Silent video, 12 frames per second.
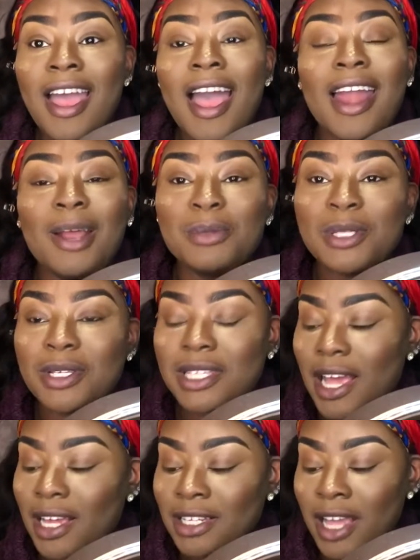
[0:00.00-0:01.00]
And I'm so
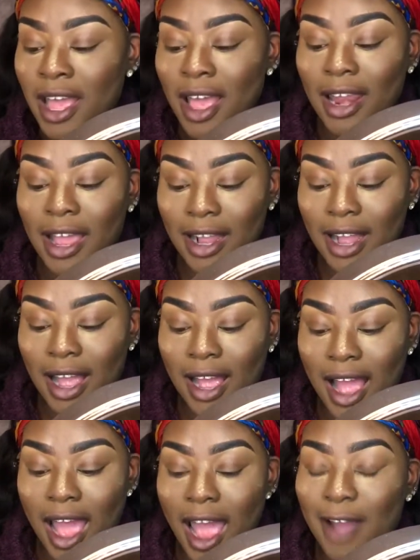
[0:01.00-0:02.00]
sad. Like,
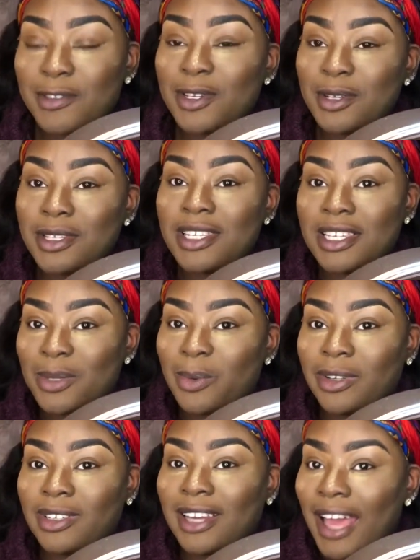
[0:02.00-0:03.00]
I have to use this
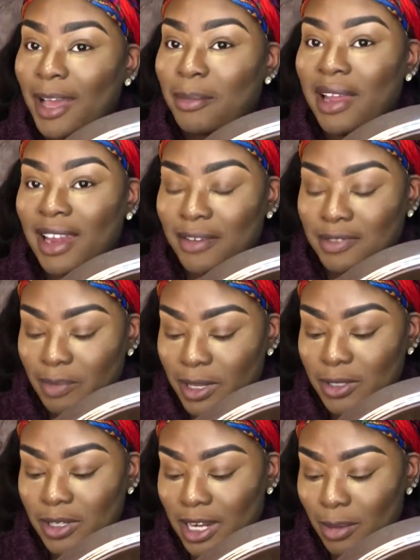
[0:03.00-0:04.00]
one, like my life depends
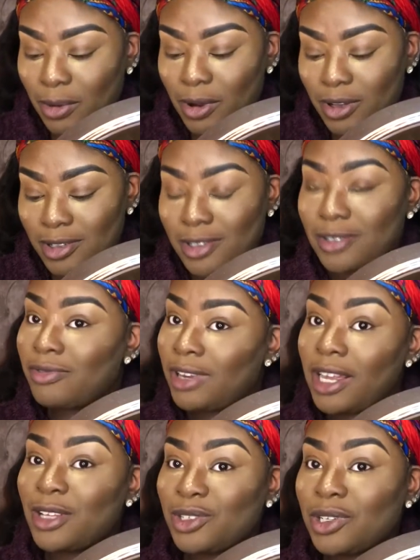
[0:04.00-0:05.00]
on it, because really
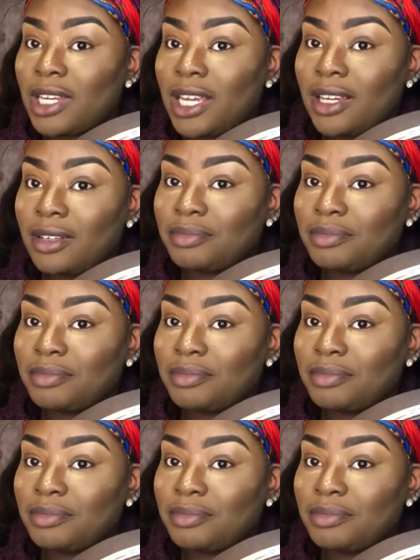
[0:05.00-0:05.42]
and truly,